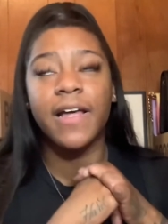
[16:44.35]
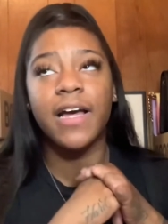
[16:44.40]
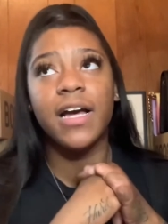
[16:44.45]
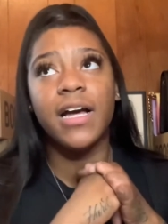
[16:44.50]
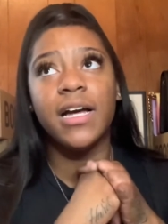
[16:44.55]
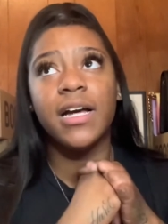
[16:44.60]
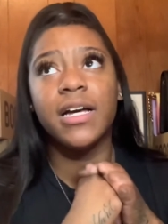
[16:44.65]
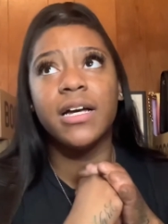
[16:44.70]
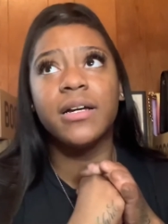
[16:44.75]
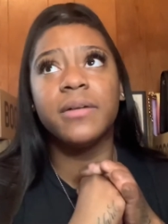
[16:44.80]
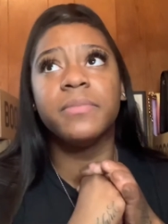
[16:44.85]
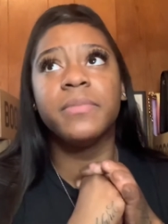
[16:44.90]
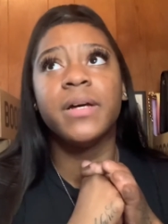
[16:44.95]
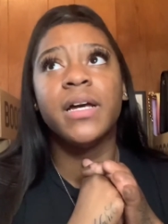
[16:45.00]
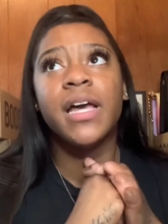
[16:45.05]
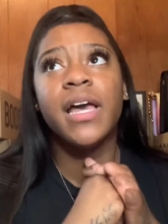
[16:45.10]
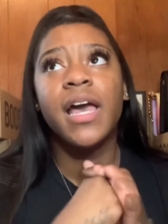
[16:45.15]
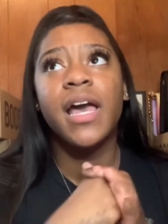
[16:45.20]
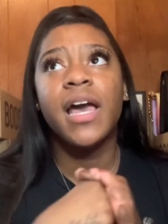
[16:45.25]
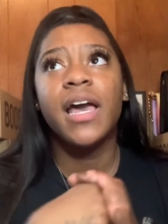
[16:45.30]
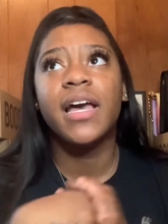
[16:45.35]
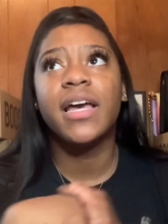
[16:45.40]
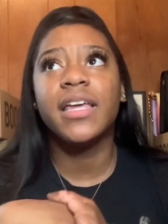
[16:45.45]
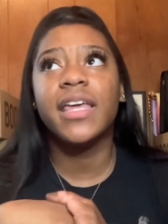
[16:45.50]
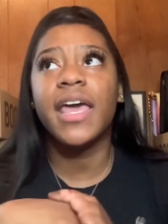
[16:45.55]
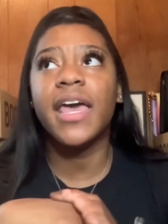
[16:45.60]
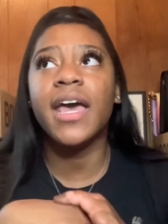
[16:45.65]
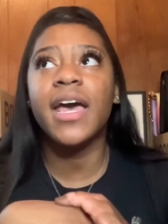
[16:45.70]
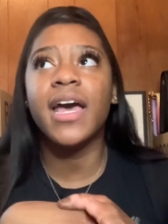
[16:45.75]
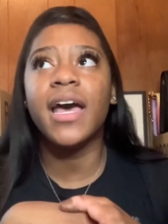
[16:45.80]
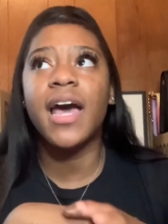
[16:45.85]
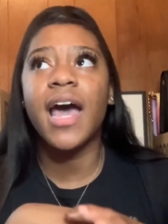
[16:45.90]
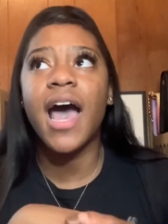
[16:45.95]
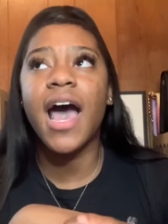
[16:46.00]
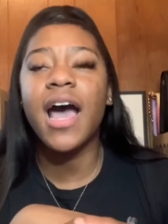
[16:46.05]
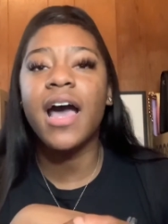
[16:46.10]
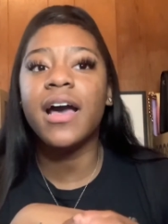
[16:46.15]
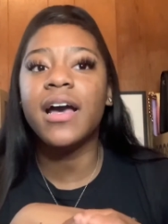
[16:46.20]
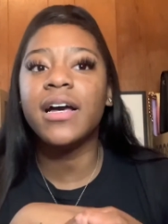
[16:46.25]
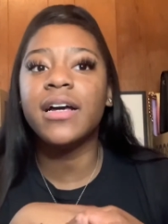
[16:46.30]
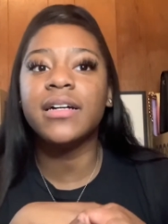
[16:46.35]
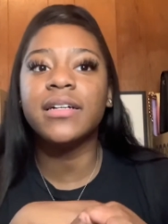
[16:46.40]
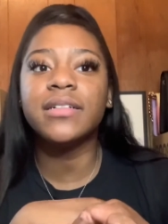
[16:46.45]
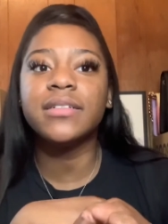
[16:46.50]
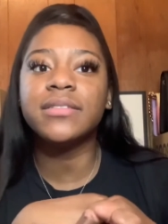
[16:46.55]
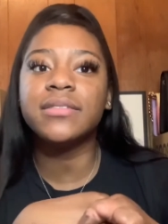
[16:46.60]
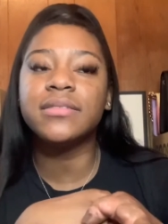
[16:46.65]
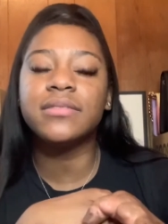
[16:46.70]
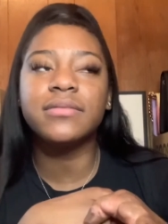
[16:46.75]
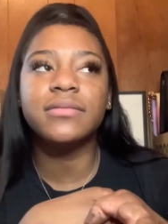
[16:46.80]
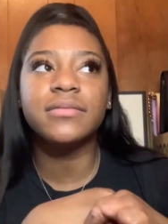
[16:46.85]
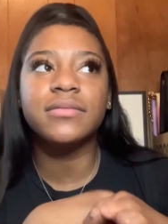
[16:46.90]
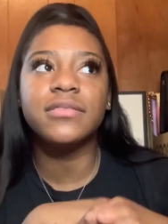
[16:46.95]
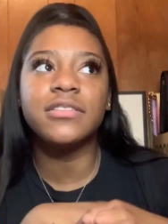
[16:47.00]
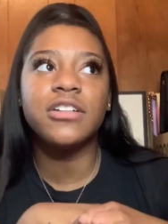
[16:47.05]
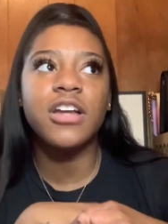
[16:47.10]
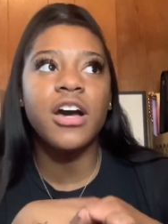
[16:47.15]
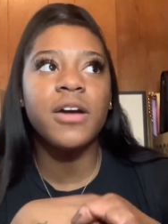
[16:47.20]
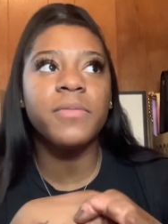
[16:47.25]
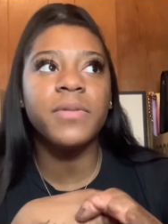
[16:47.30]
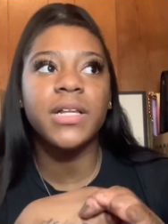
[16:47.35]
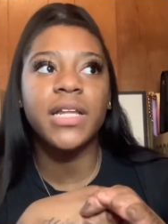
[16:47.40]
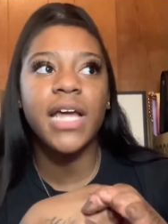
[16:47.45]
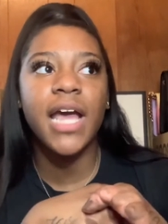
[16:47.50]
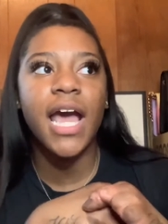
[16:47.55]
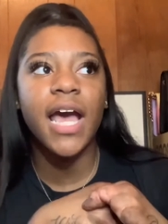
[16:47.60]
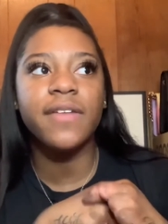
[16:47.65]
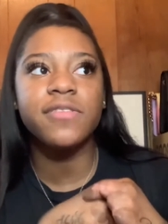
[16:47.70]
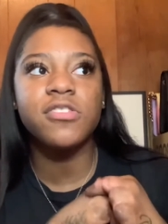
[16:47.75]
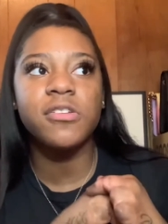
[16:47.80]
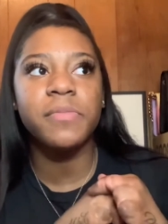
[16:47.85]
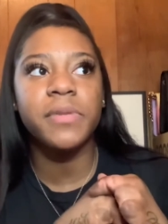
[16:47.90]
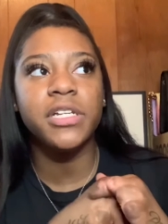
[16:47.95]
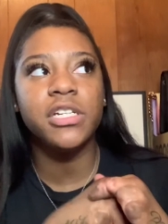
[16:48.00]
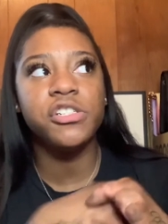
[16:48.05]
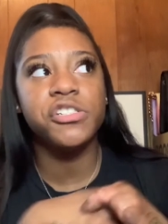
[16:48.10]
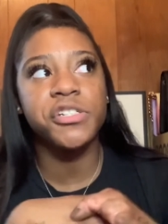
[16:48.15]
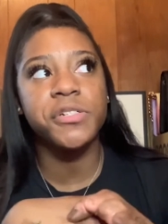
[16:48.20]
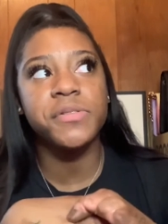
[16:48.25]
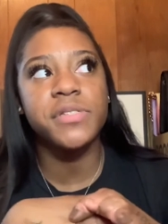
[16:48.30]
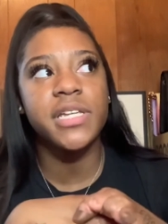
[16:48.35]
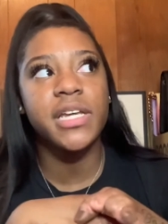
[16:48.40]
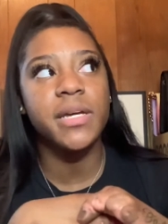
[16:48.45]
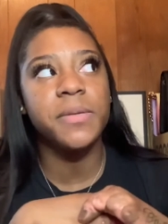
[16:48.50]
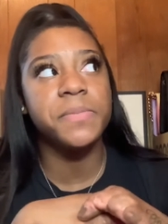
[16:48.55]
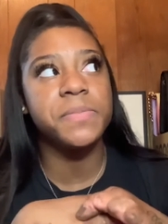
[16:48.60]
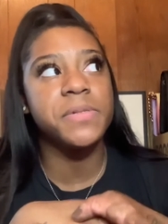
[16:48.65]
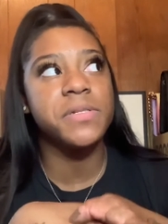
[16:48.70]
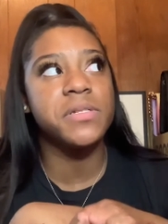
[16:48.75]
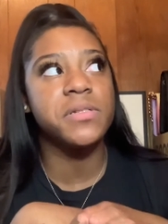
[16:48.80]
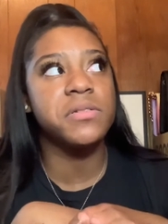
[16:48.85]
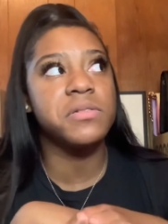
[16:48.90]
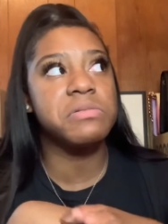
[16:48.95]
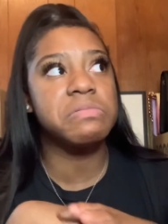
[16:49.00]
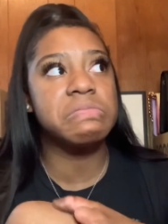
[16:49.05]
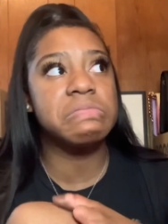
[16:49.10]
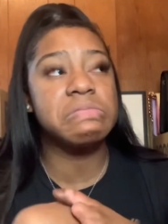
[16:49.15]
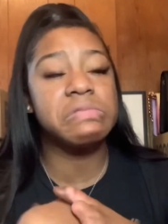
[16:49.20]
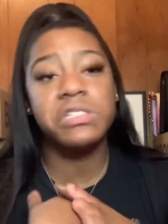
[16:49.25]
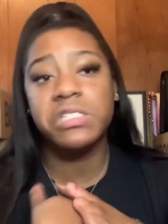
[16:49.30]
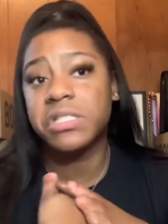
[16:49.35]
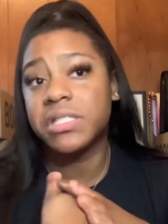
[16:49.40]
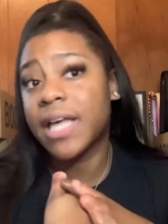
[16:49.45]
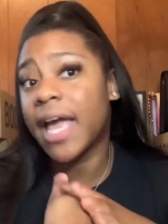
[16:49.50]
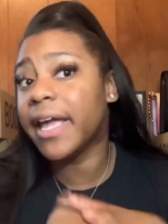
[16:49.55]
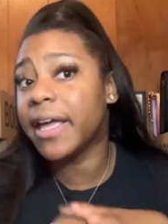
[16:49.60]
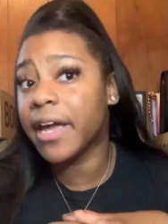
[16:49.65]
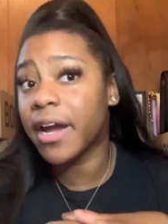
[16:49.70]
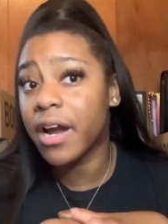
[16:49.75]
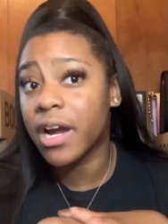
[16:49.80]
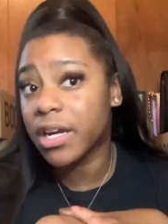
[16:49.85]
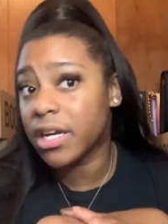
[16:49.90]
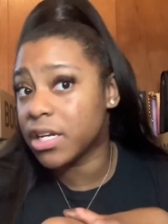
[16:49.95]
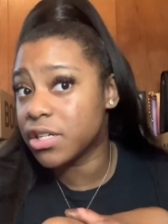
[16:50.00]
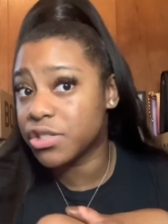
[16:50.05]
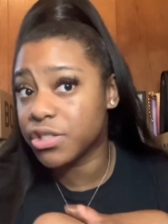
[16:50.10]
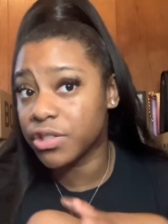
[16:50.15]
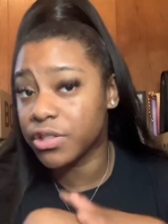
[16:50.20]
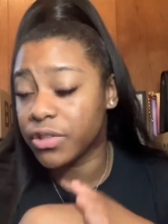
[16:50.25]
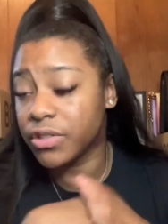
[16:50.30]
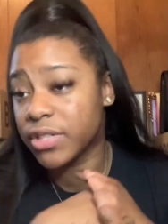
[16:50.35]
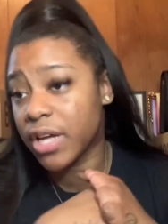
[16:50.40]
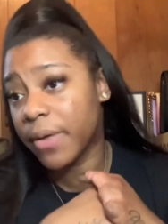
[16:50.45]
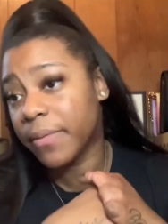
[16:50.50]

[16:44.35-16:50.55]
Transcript: Um, yeah, I don't really have too many shoe tips. Just take care of your shoes.